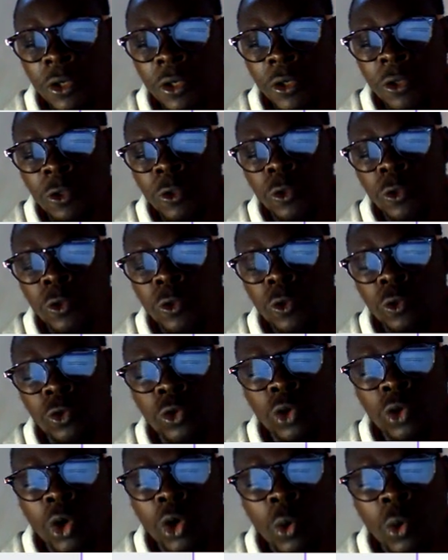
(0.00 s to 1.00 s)
your
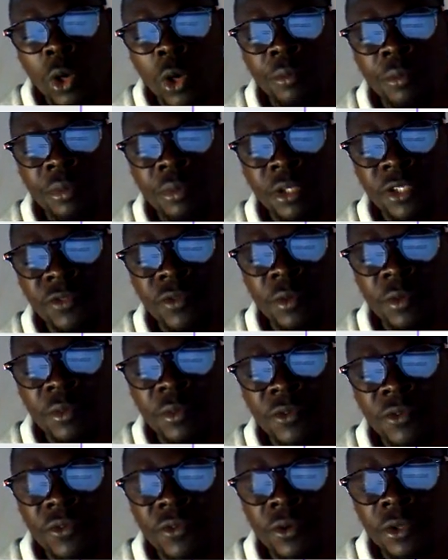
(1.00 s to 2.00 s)
WordPress from the
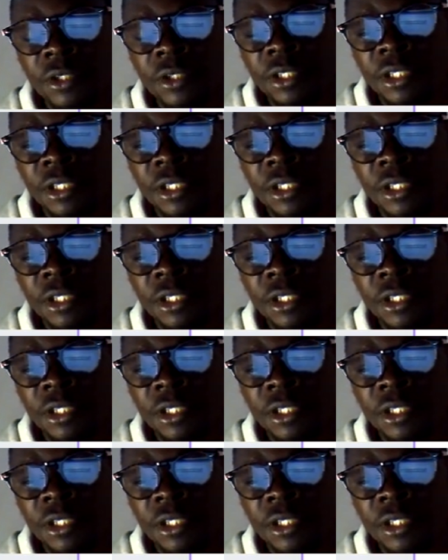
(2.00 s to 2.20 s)
front end,